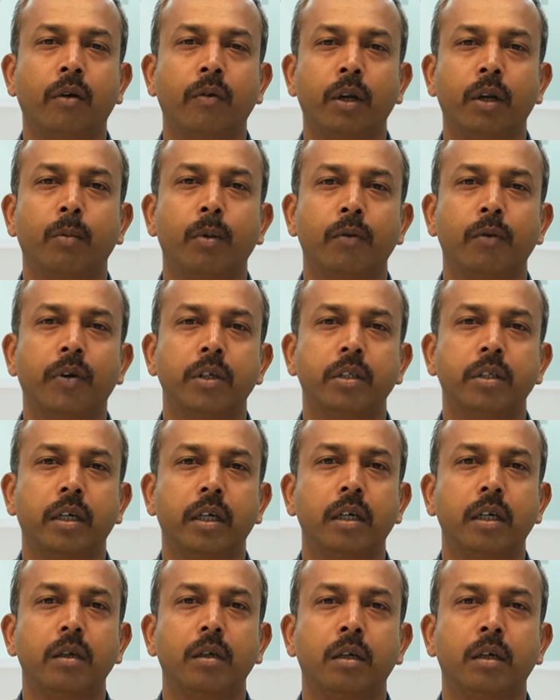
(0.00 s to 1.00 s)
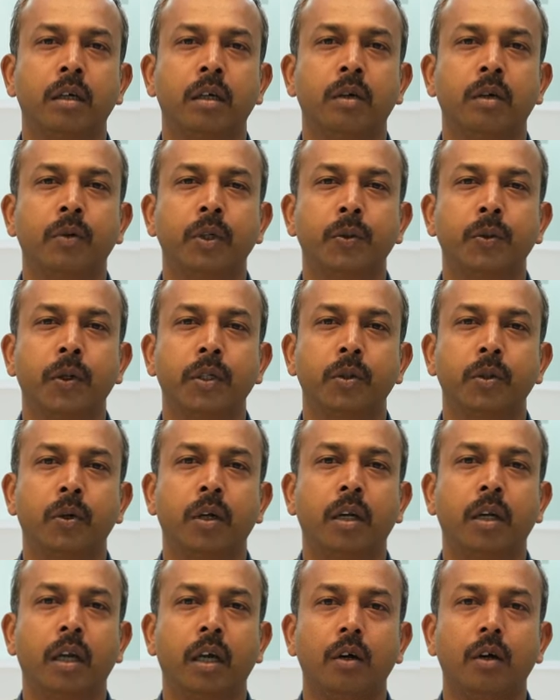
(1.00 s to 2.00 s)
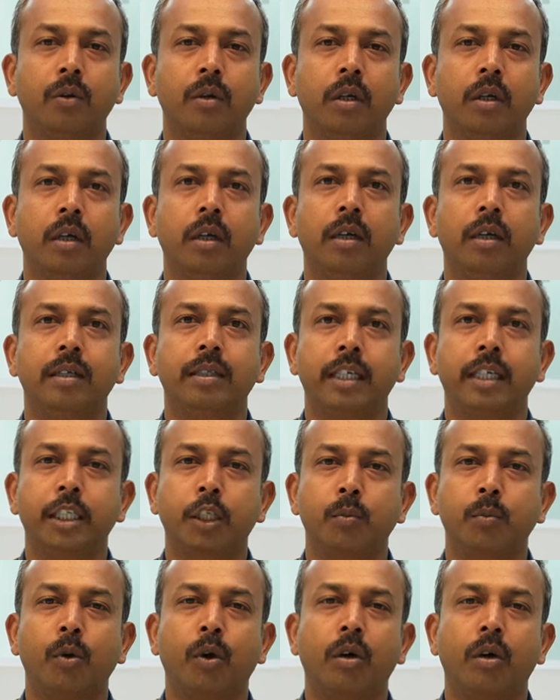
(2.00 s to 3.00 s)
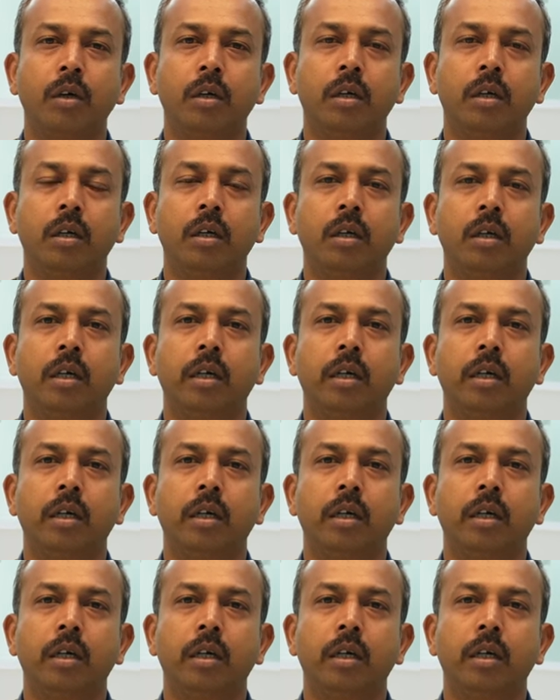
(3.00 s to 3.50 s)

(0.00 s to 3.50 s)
available for sale in Vishweshwar layout, 6th block.